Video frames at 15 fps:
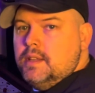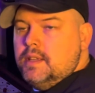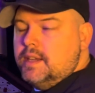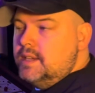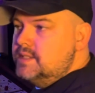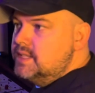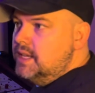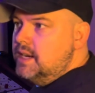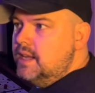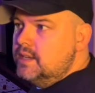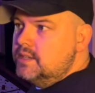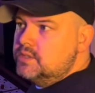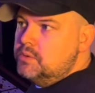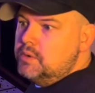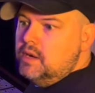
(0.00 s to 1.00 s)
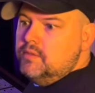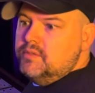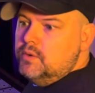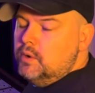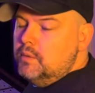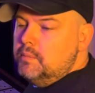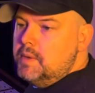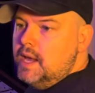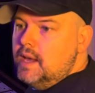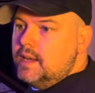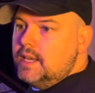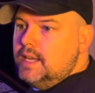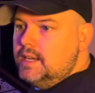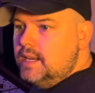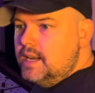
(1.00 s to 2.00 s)
Like I said, I had a 12 core Mac
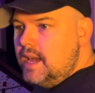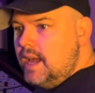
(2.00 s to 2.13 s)
and it